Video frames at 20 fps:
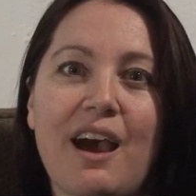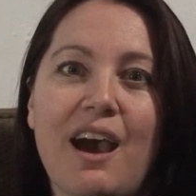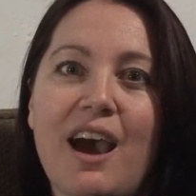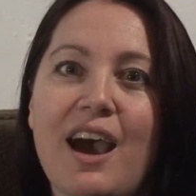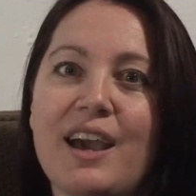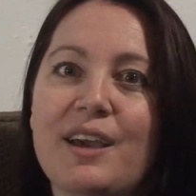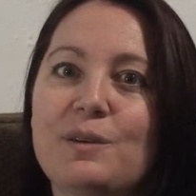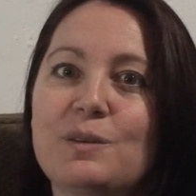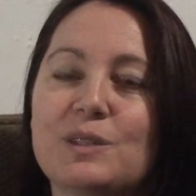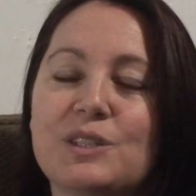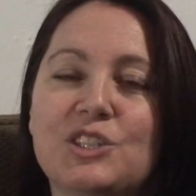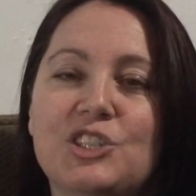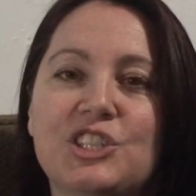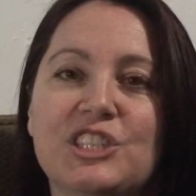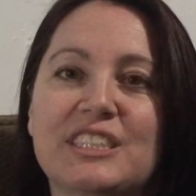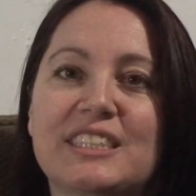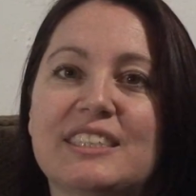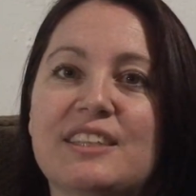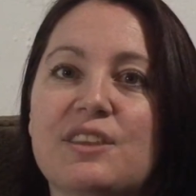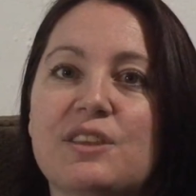I was
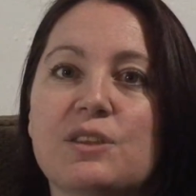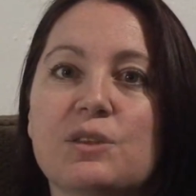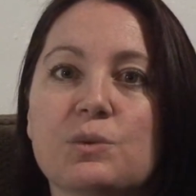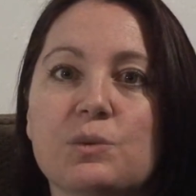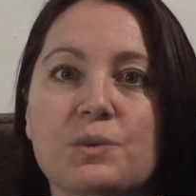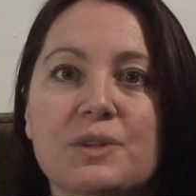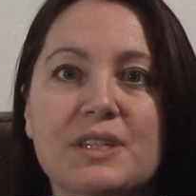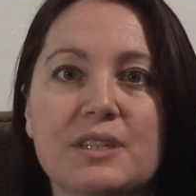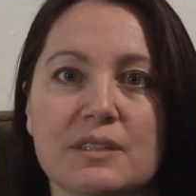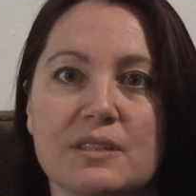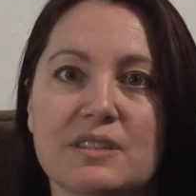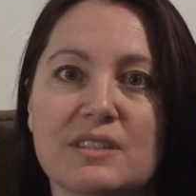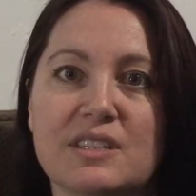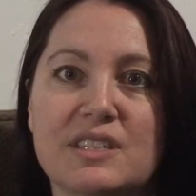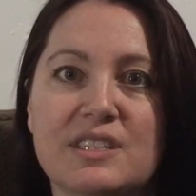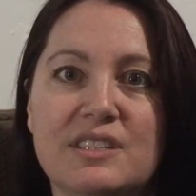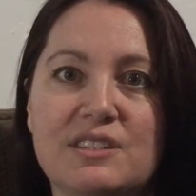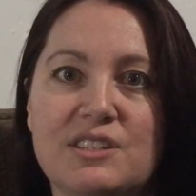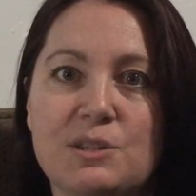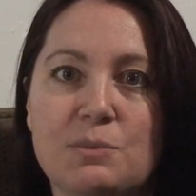just thrilled
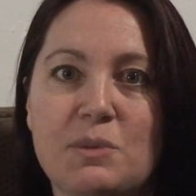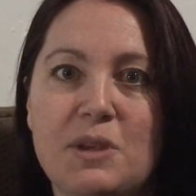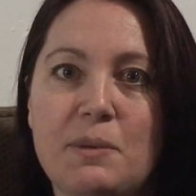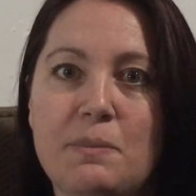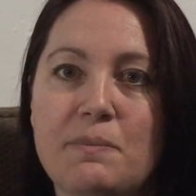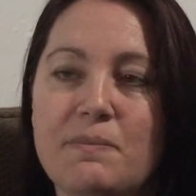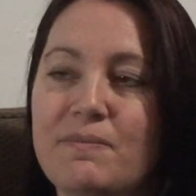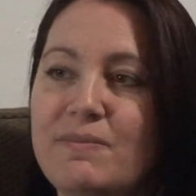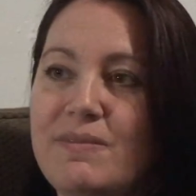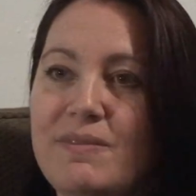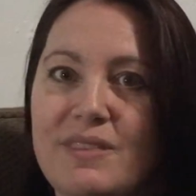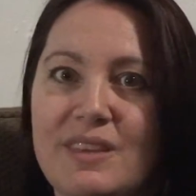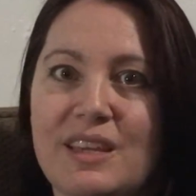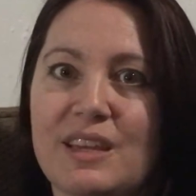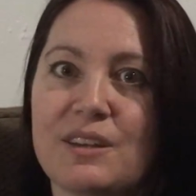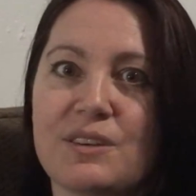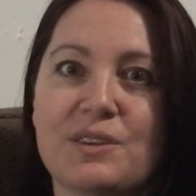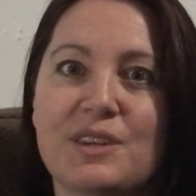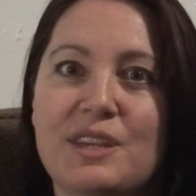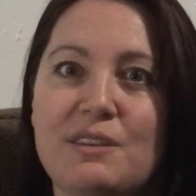to be,
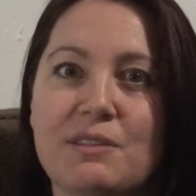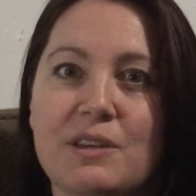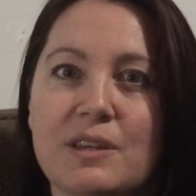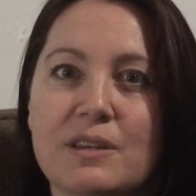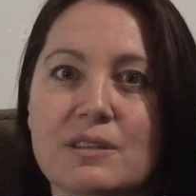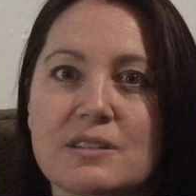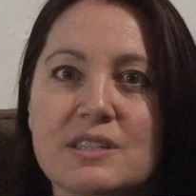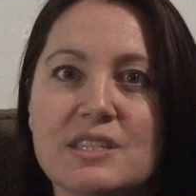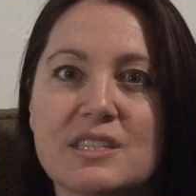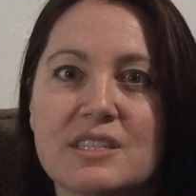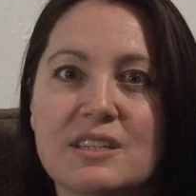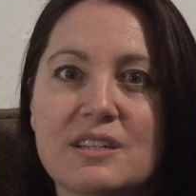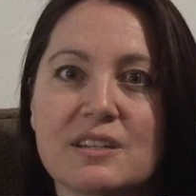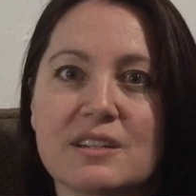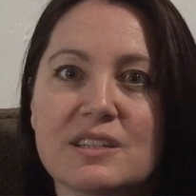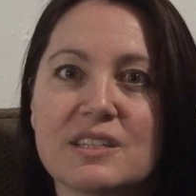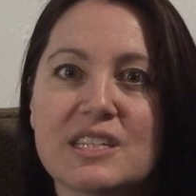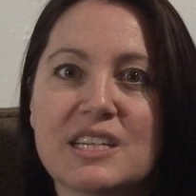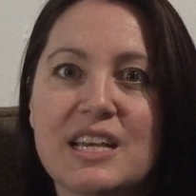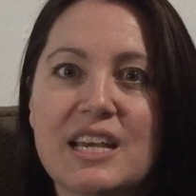even
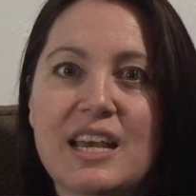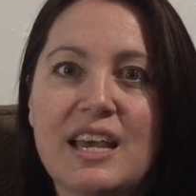considered.